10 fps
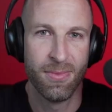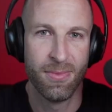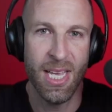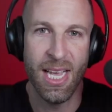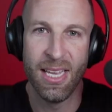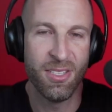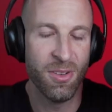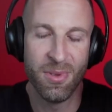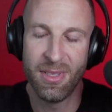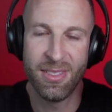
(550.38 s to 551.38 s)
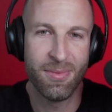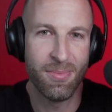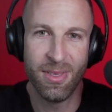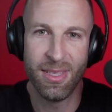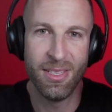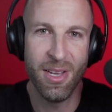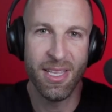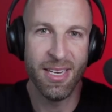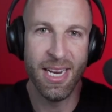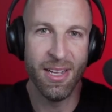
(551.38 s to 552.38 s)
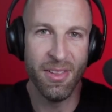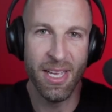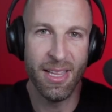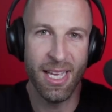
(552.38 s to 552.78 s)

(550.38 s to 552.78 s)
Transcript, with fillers: Yeah, so you hit the nail on the head,